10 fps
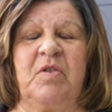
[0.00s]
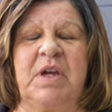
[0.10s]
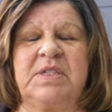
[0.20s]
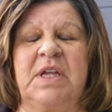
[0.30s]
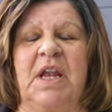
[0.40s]
know,
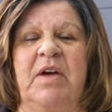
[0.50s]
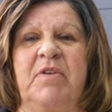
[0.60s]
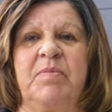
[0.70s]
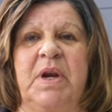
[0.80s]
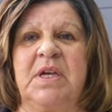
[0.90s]
I tell
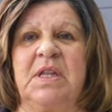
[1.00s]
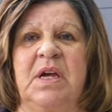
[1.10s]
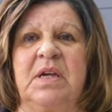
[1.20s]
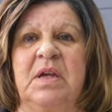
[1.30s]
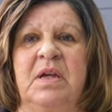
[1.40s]
everybody
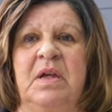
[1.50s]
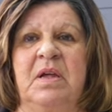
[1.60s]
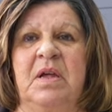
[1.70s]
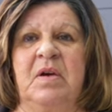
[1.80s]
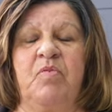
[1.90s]
like
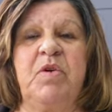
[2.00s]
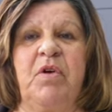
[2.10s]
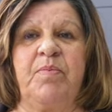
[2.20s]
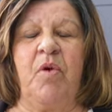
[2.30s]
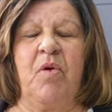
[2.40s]
we
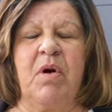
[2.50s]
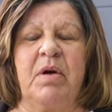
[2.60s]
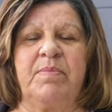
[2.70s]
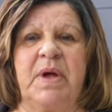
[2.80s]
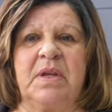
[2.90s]
were
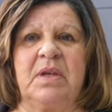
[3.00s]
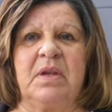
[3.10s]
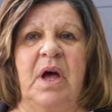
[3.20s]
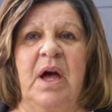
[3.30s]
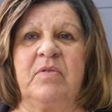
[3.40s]
poor, but
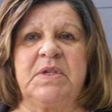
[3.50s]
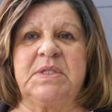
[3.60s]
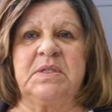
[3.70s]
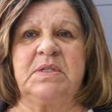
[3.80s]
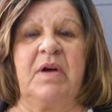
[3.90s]
I was
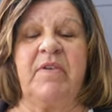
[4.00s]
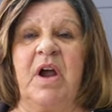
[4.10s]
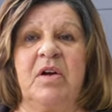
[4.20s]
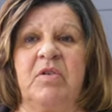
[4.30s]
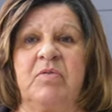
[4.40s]
never
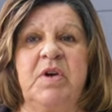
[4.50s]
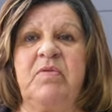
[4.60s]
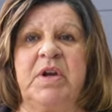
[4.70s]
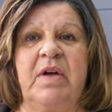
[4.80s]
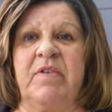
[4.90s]
hungry. We
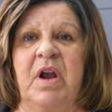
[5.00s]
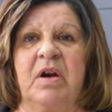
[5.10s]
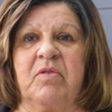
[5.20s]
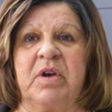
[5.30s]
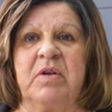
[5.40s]
were never
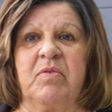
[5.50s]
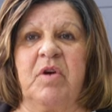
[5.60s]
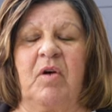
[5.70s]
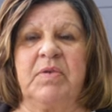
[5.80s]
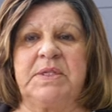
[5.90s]
hungry.
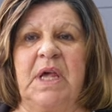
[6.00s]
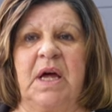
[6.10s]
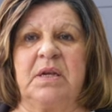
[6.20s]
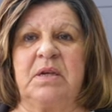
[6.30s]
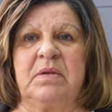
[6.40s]
We always
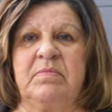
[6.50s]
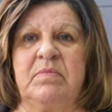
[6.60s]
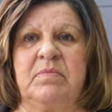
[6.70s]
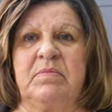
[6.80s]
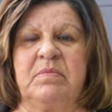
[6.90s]
had,
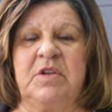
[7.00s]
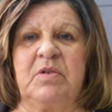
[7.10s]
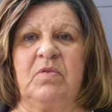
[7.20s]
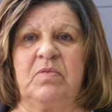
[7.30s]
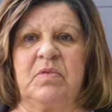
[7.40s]
you
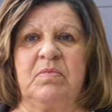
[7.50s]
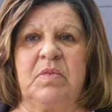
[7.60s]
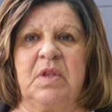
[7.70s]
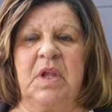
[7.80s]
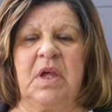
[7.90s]
know,
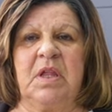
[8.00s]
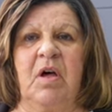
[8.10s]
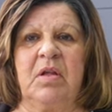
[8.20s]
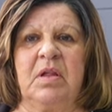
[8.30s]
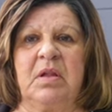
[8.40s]

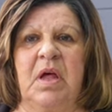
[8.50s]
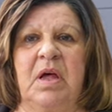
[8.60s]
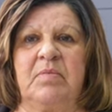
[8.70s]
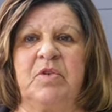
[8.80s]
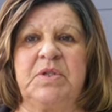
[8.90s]
uh,
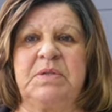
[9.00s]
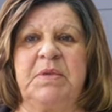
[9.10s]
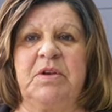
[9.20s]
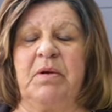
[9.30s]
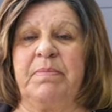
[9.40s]
uh moose
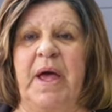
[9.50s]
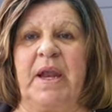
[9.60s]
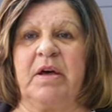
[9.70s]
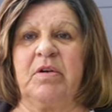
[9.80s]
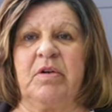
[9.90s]
meat or
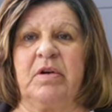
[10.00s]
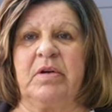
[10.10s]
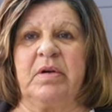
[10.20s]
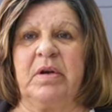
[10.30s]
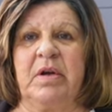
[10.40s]
bannock
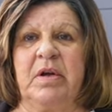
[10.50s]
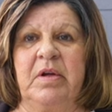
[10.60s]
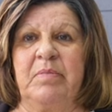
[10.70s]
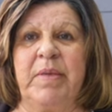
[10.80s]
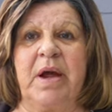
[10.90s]
or
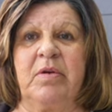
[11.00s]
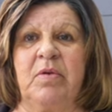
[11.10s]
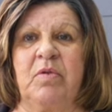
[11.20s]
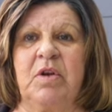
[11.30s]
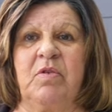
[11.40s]

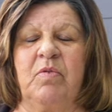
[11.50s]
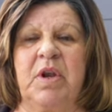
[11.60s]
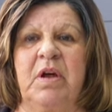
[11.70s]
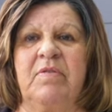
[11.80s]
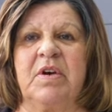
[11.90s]
macaroni or
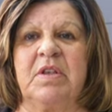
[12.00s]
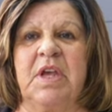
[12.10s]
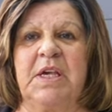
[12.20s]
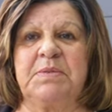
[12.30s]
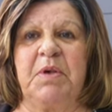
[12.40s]
whatever
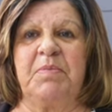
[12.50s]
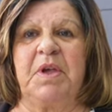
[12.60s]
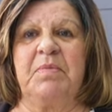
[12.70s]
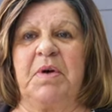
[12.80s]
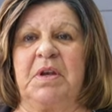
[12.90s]
the case may
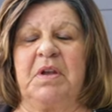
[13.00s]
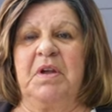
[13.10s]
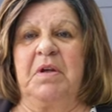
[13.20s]
be. But